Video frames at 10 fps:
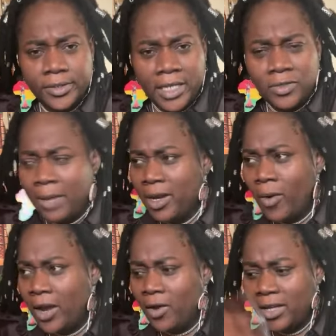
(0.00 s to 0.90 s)
So I mean, I
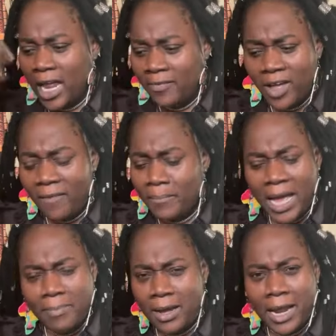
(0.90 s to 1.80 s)
want no girl who have my
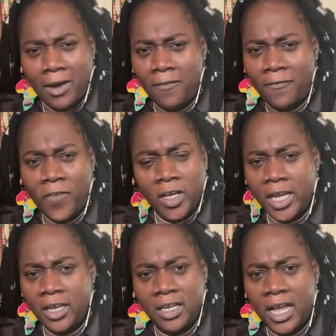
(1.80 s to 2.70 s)
man like no
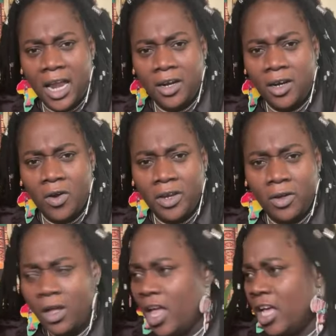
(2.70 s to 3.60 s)
fucking girl clown, you
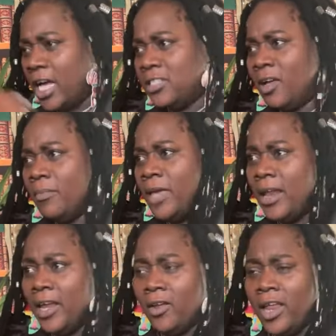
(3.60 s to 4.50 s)
know. Because some girl,
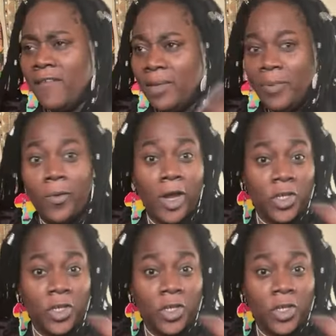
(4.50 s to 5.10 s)
you know, they have the period.